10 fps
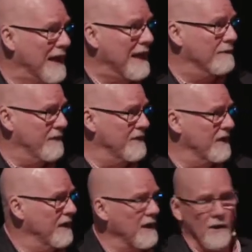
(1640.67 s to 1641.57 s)
can't
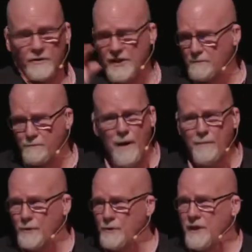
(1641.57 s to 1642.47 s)
physically go, to
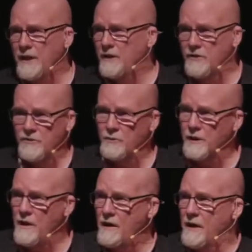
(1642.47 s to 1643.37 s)
Papua New Guinea, to Sri
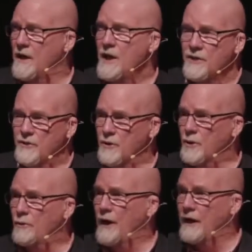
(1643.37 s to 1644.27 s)
Lanka, to
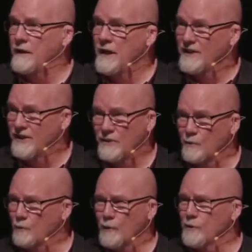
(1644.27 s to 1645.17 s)
Ukraine, to
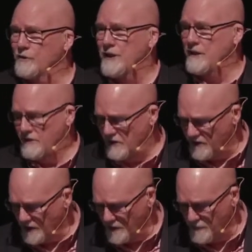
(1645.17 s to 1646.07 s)
rural teens in
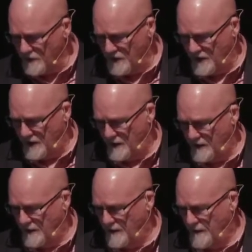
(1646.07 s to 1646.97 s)
southern Michigan.
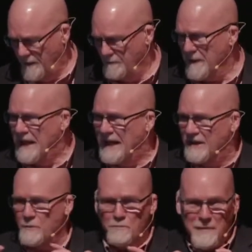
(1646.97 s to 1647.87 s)

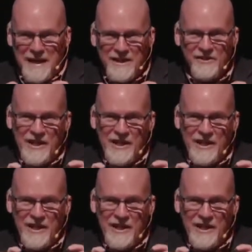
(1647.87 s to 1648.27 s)
It means